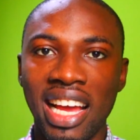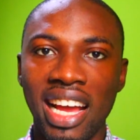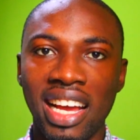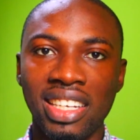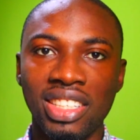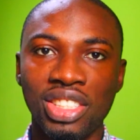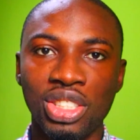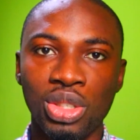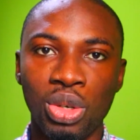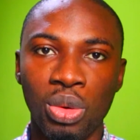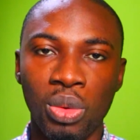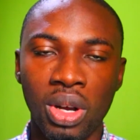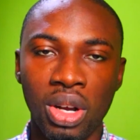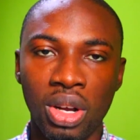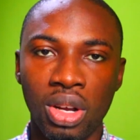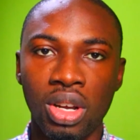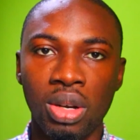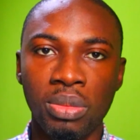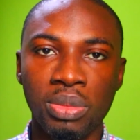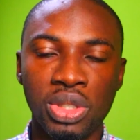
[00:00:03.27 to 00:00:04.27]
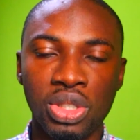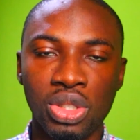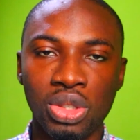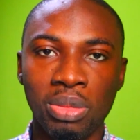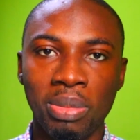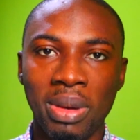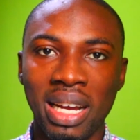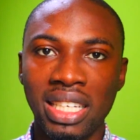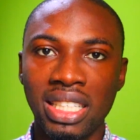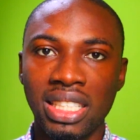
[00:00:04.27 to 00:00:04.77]
and you're welcome
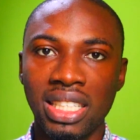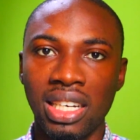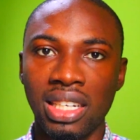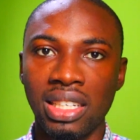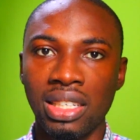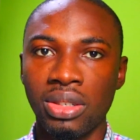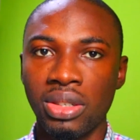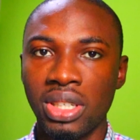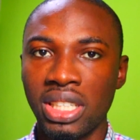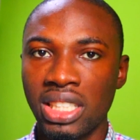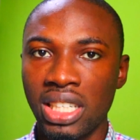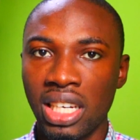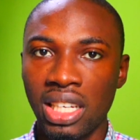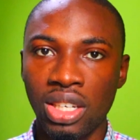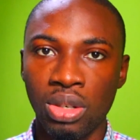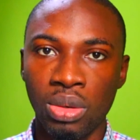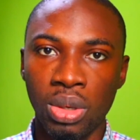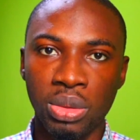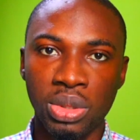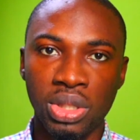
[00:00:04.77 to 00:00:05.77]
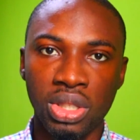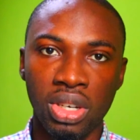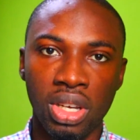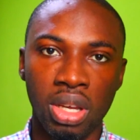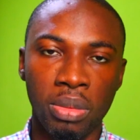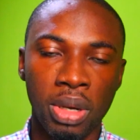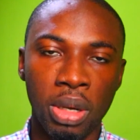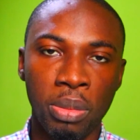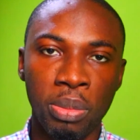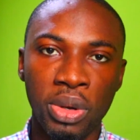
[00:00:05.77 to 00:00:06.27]
to my channel, a channel where we
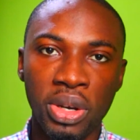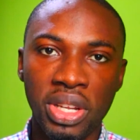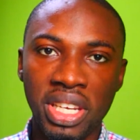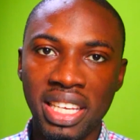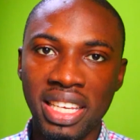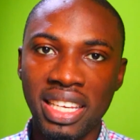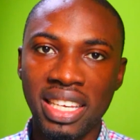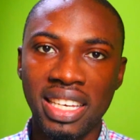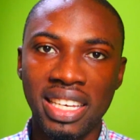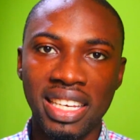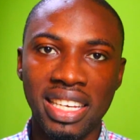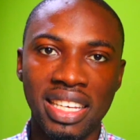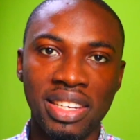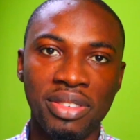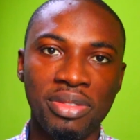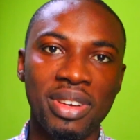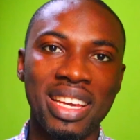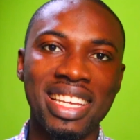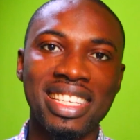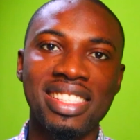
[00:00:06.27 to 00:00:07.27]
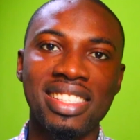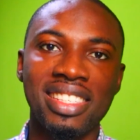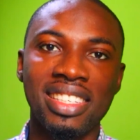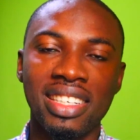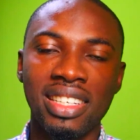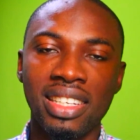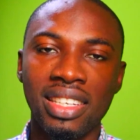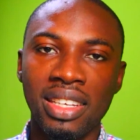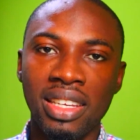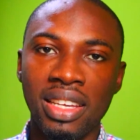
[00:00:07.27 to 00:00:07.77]
talk about money,
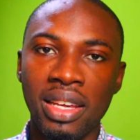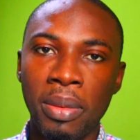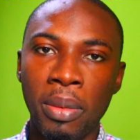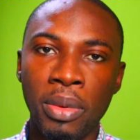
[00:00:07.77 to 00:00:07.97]
investing,